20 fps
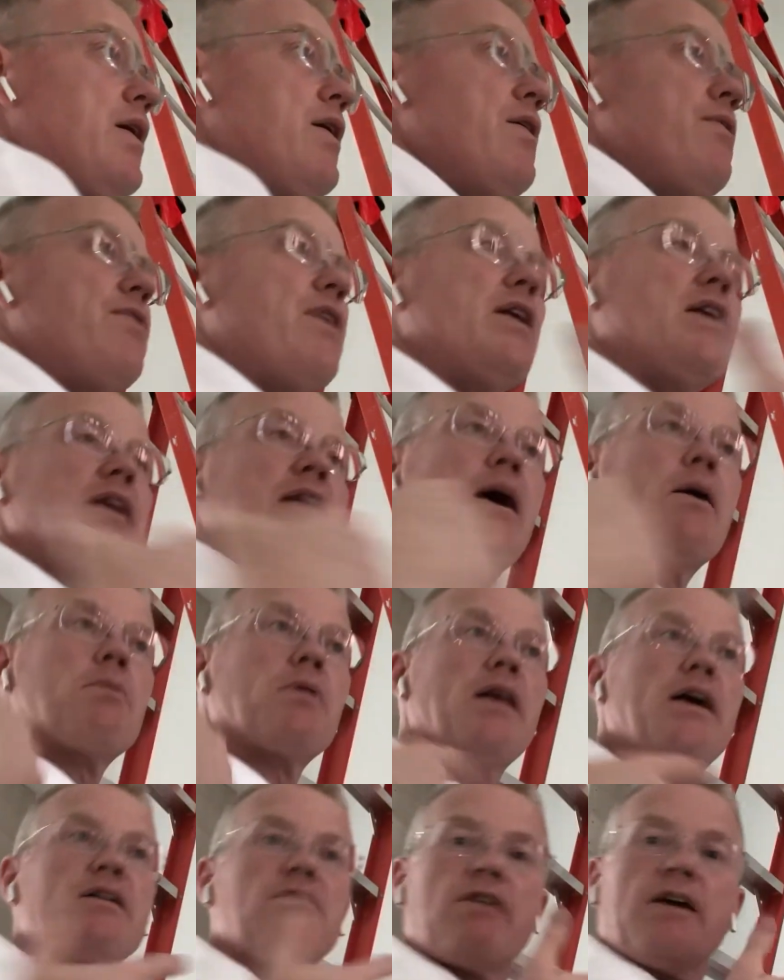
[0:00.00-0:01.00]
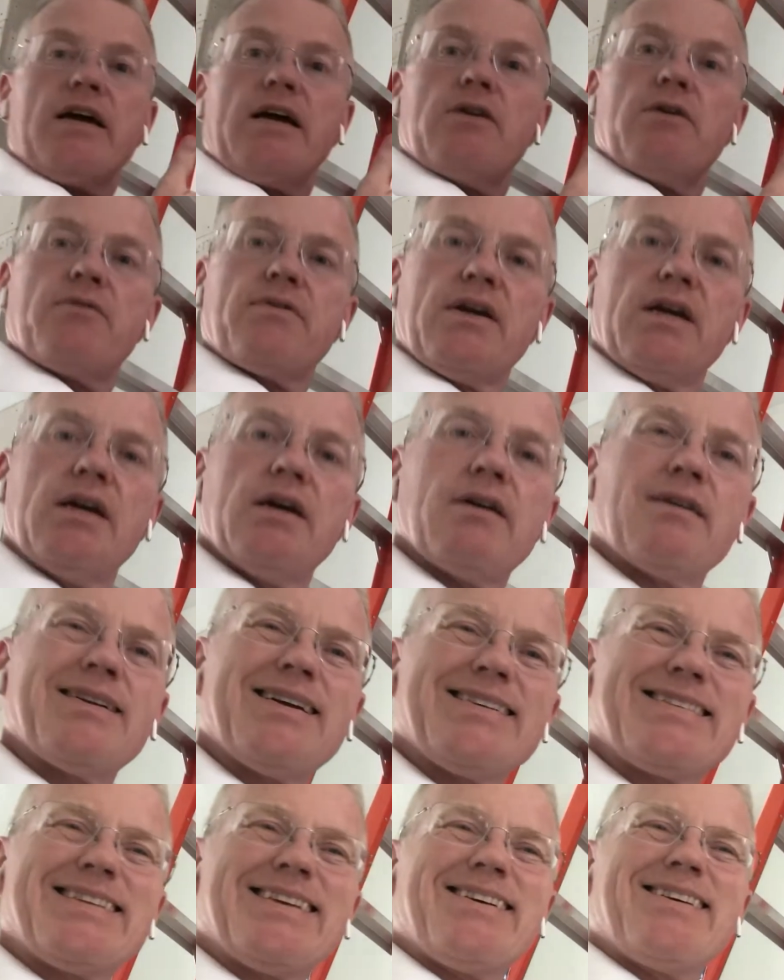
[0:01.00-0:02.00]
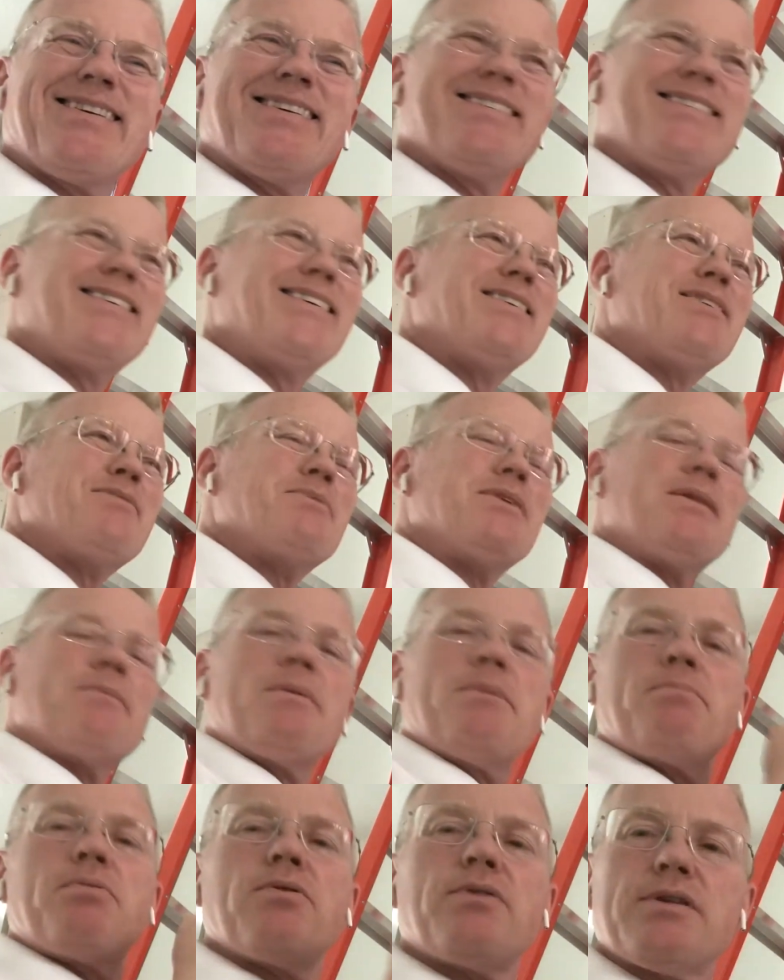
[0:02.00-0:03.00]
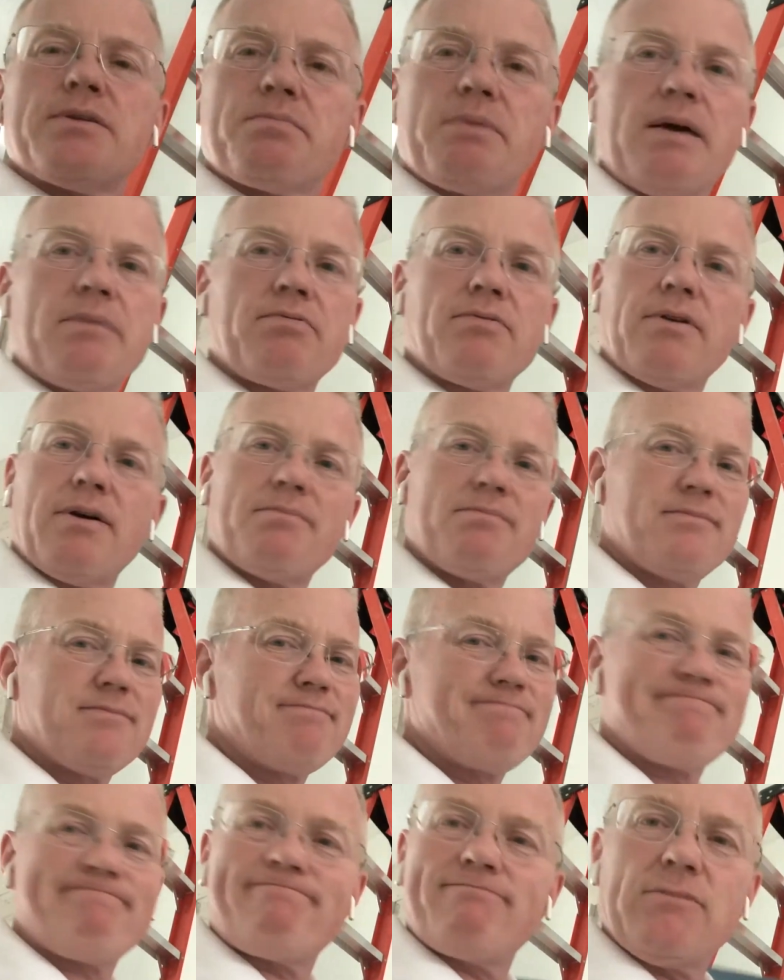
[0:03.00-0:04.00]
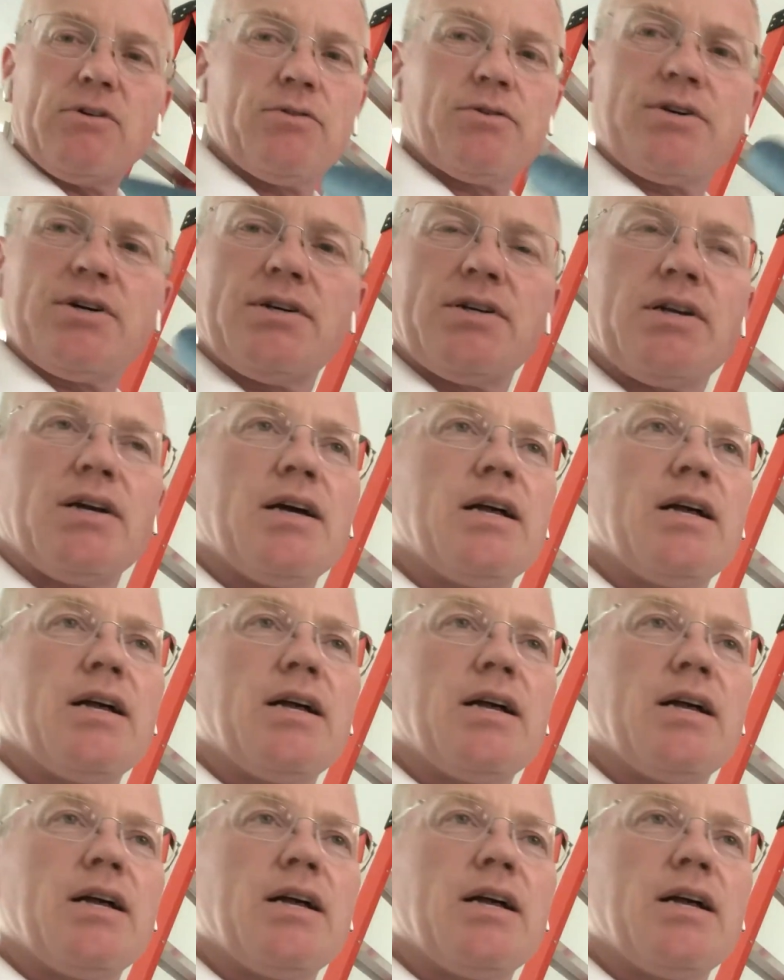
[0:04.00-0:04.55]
then an hour later I get over here and I say, oh, you know what, let me pull this paper up. No good.